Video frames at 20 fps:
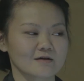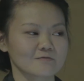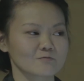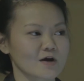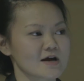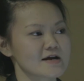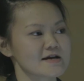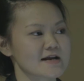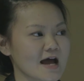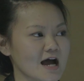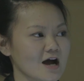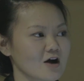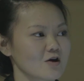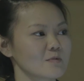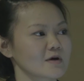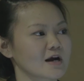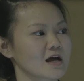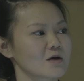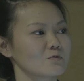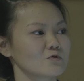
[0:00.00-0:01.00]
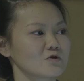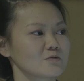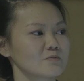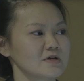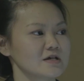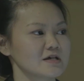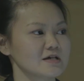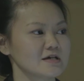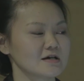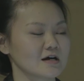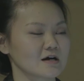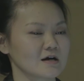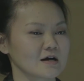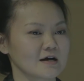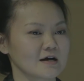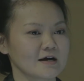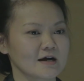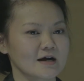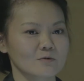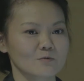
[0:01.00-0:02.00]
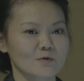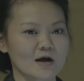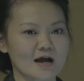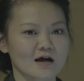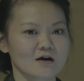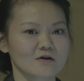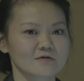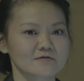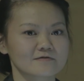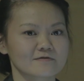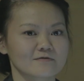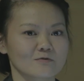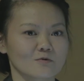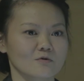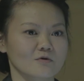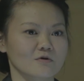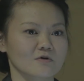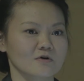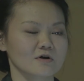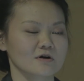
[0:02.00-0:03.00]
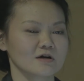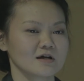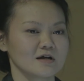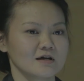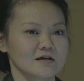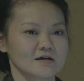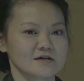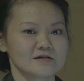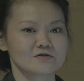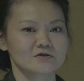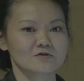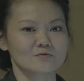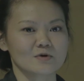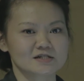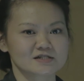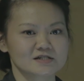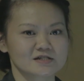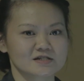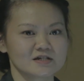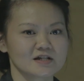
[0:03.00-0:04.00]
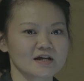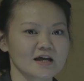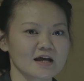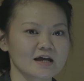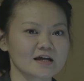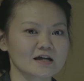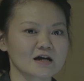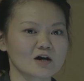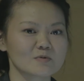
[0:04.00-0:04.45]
right now, but I will be around for the rest of today.